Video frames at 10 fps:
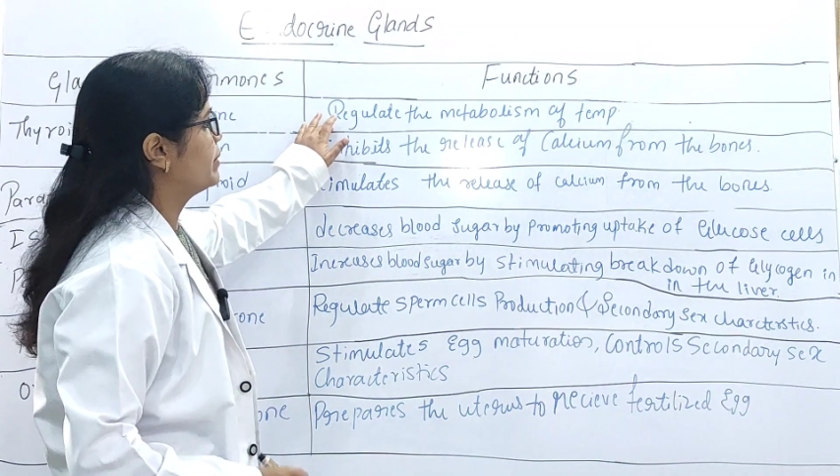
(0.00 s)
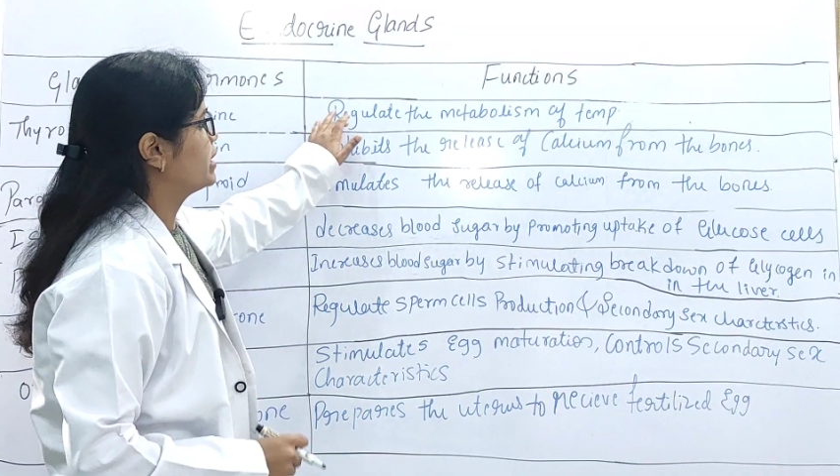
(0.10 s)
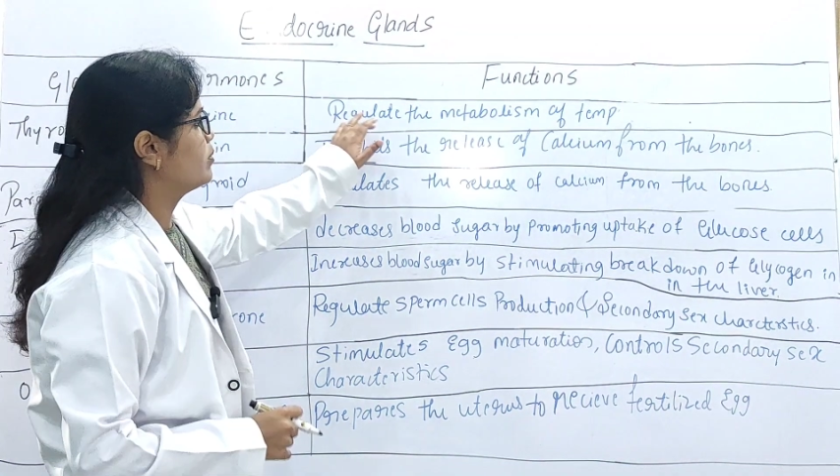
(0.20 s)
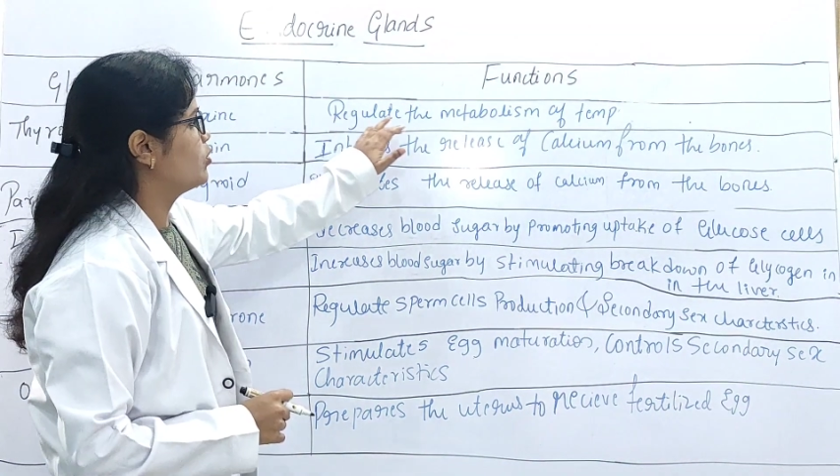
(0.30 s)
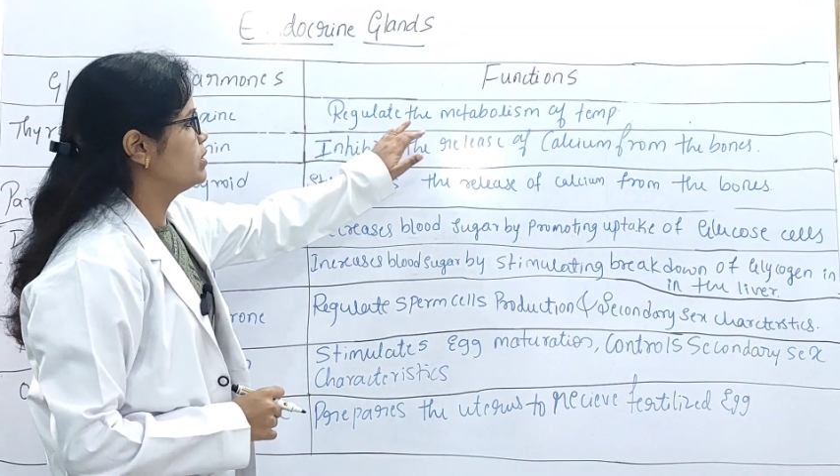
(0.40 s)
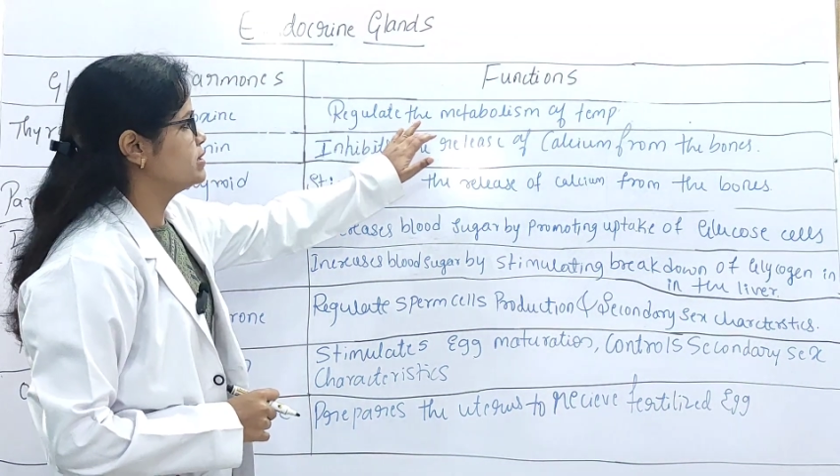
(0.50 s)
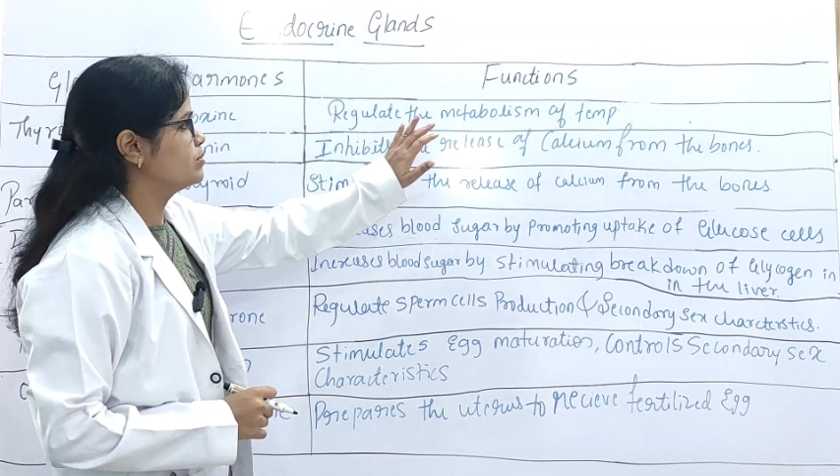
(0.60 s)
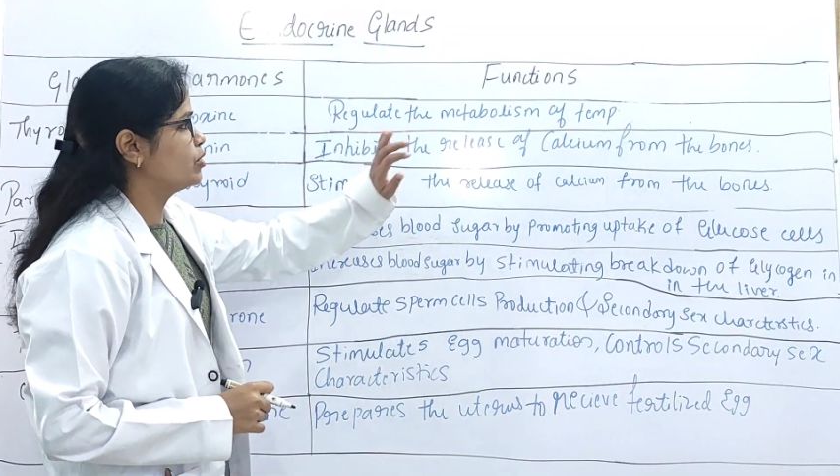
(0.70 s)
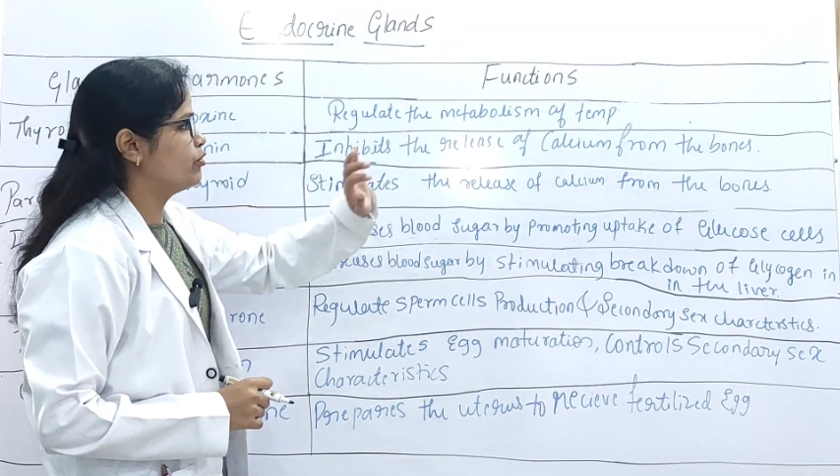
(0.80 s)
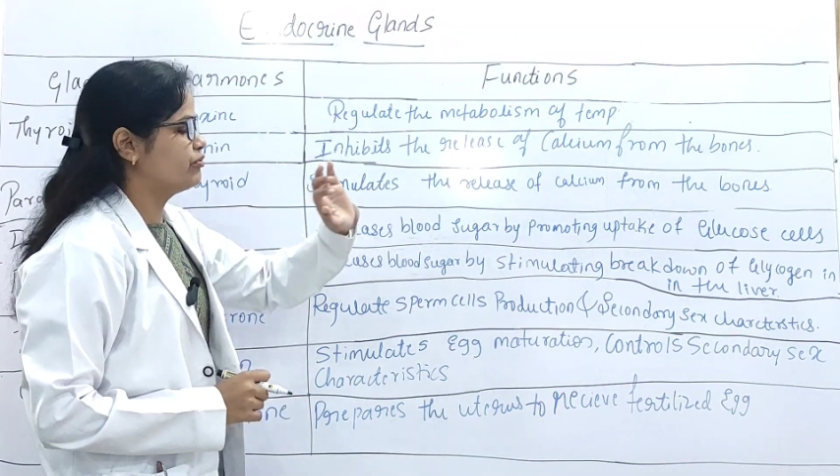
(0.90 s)
the
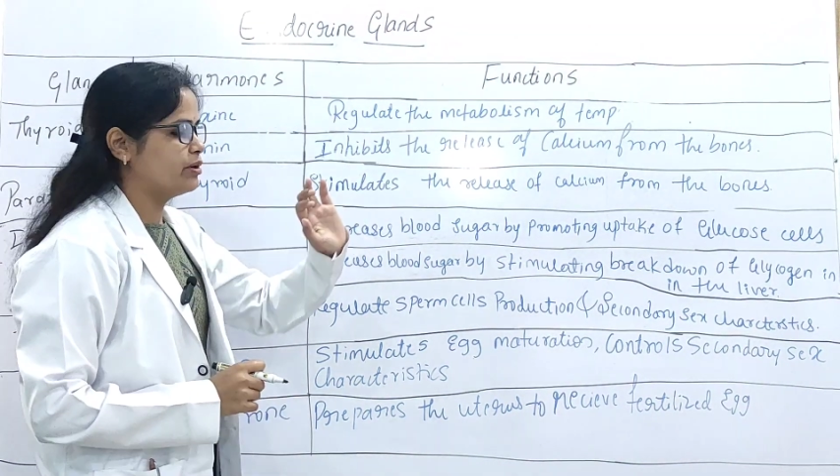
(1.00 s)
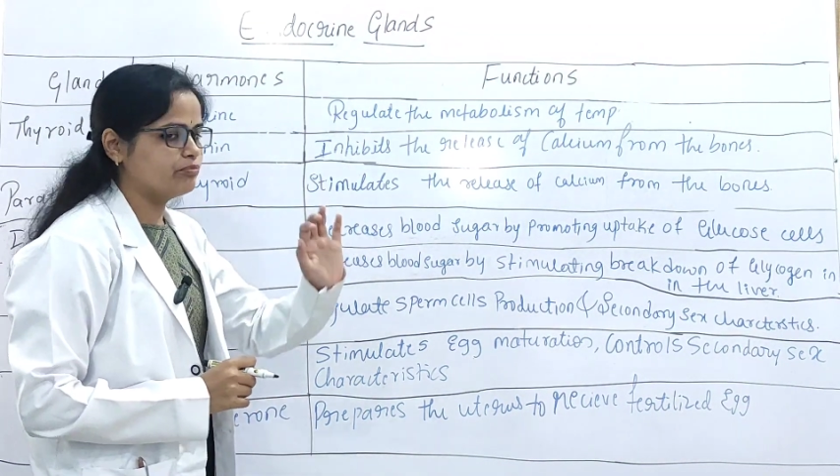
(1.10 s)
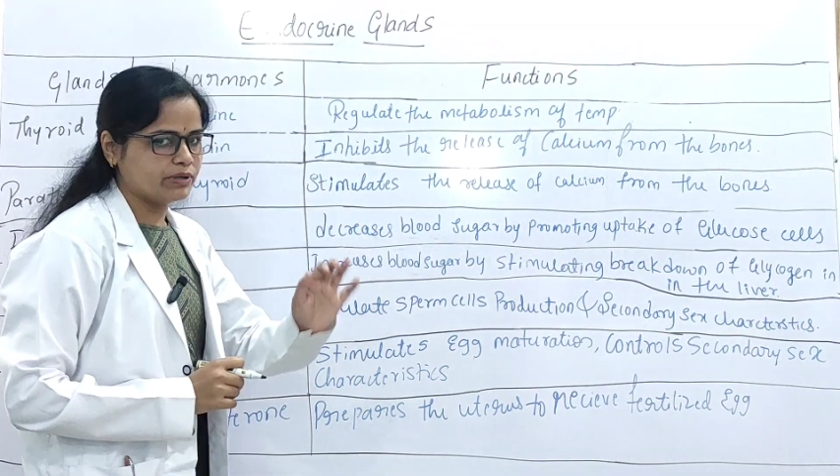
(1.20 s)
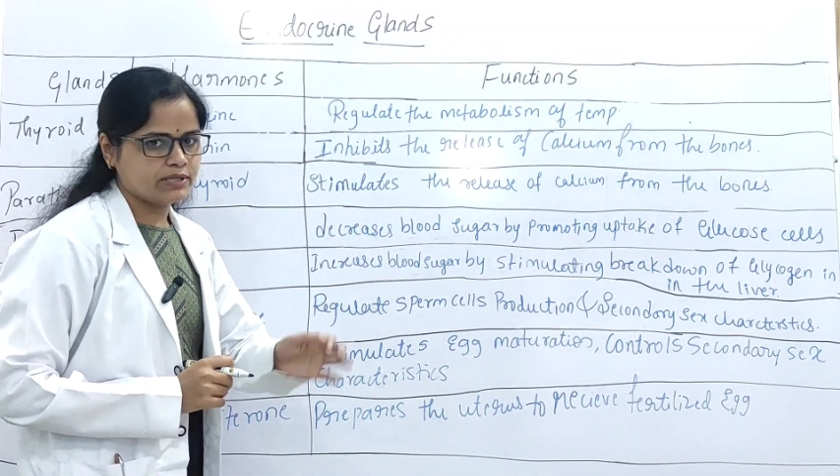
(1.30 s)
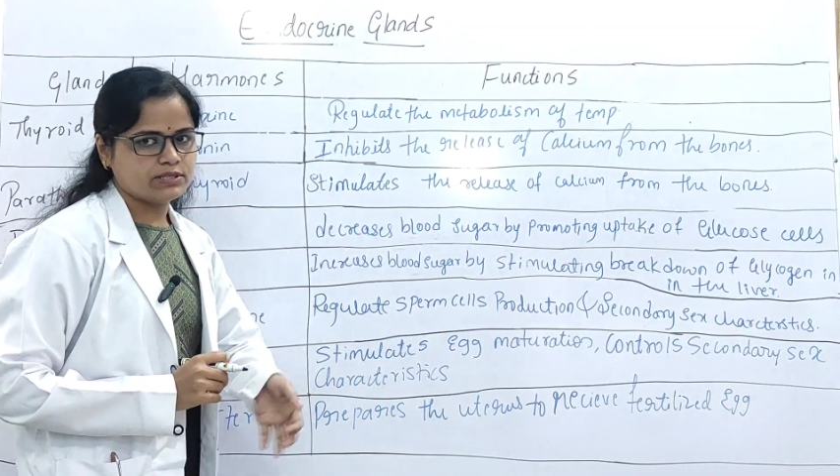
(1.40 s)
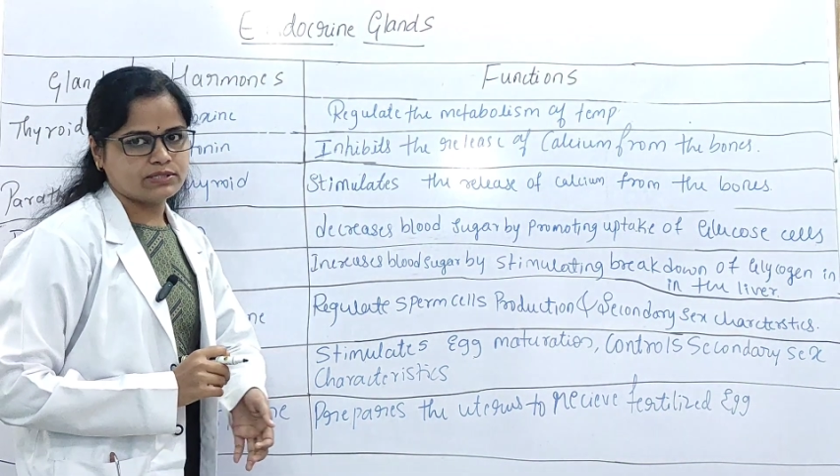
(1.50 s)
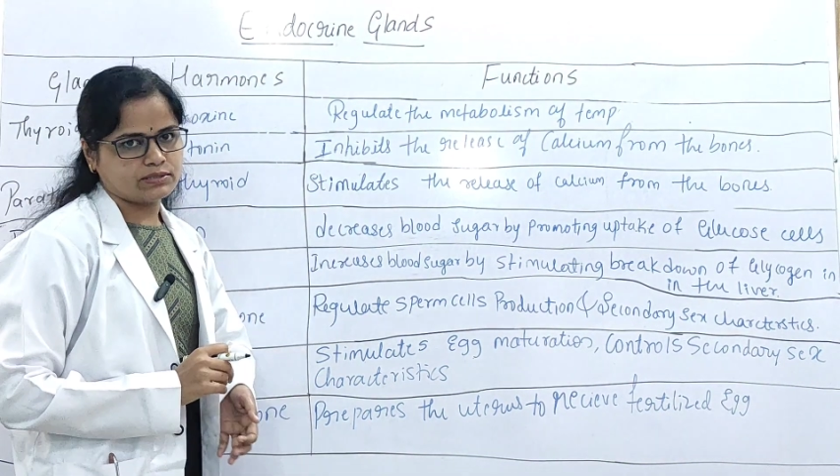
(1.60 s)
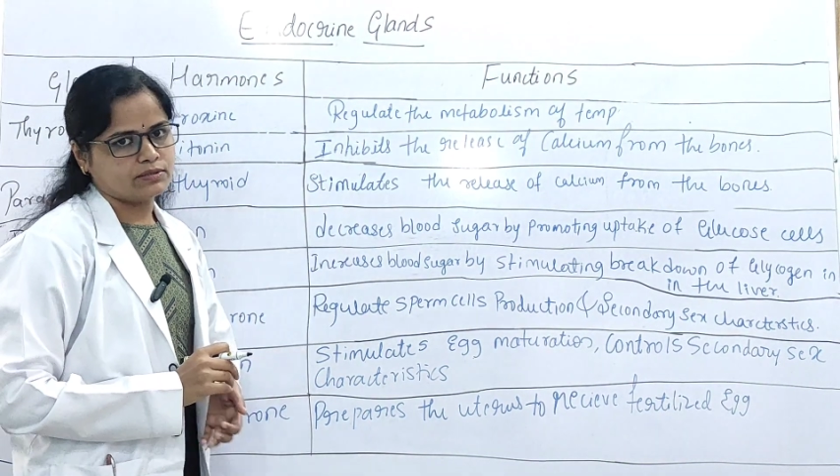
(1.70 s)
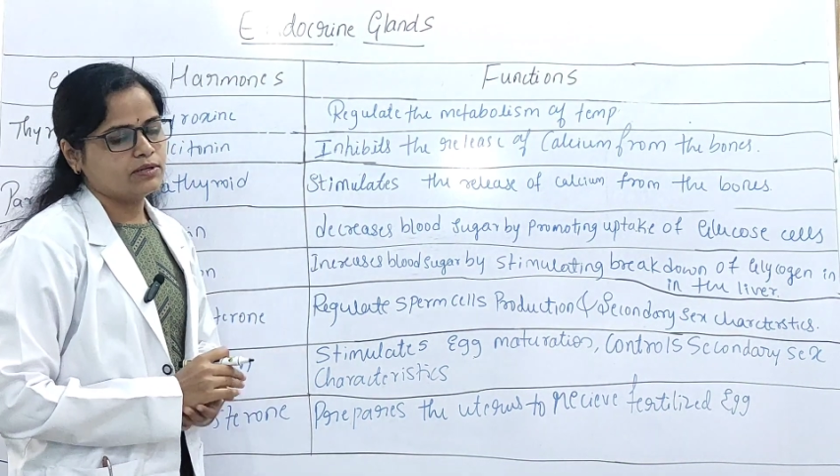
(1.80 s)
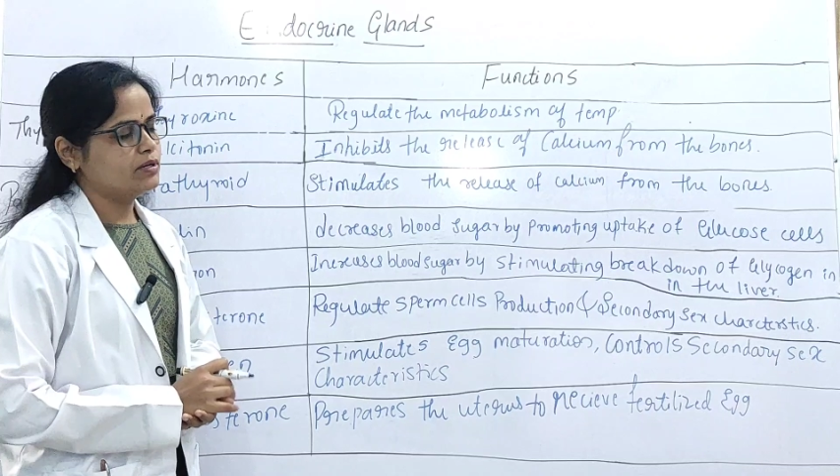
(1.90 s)
metabolism of temperature.